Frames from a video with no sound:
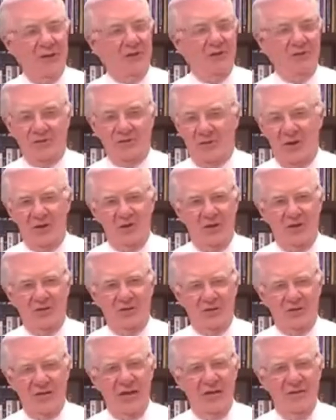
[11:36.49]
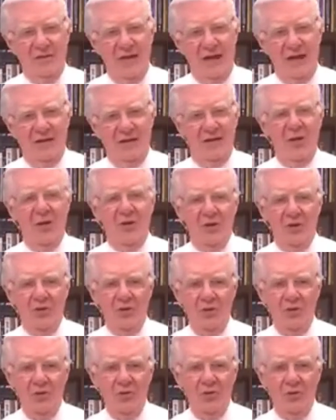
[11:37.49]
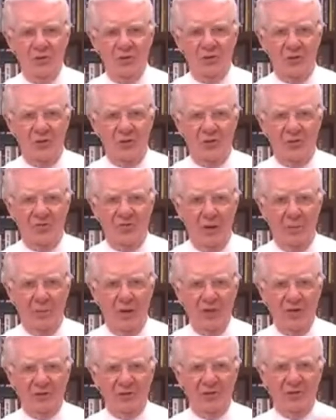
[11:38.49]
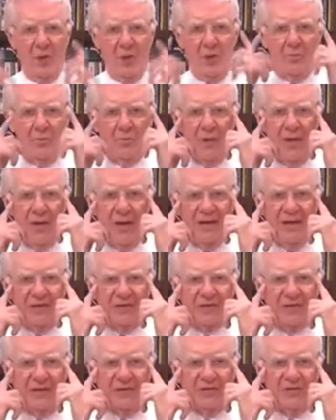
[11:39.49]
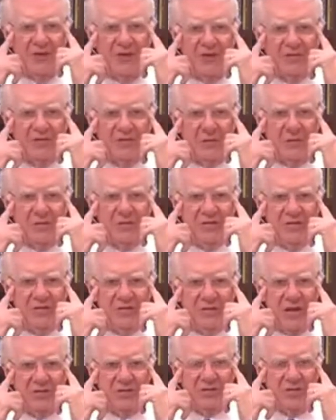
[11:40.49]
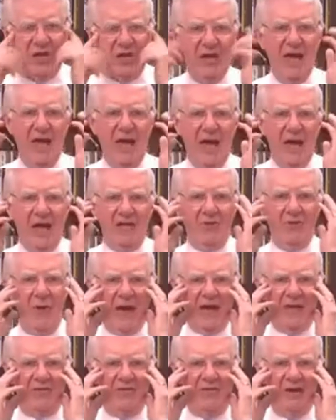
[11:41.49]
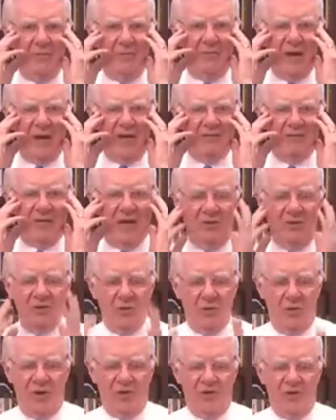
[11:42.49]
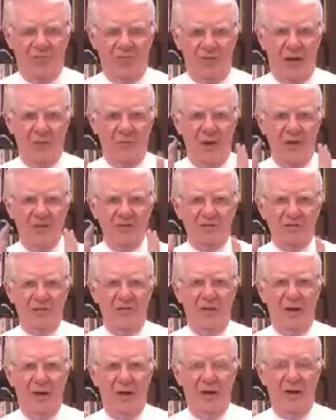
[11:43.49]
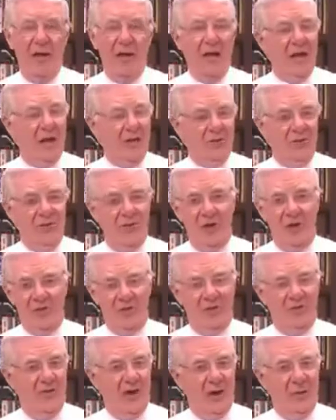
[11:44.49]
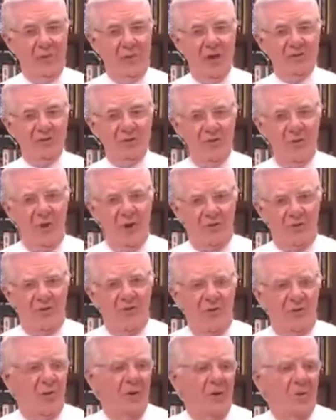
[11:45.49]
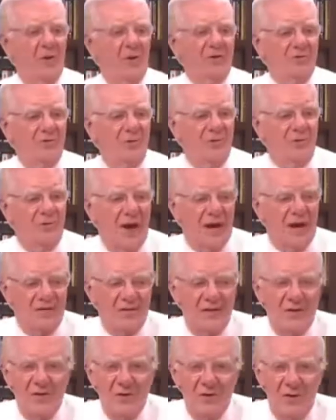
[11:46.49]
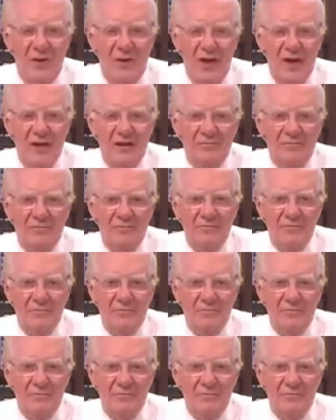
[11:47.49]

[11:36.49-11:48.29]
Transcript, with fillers: And you'll start to understand that. You control the vibration. Your brain is an electronic switching station. As you activate brain cells, you alter the vibration you're in. As you alter the vibration, you alter what you attract into your life.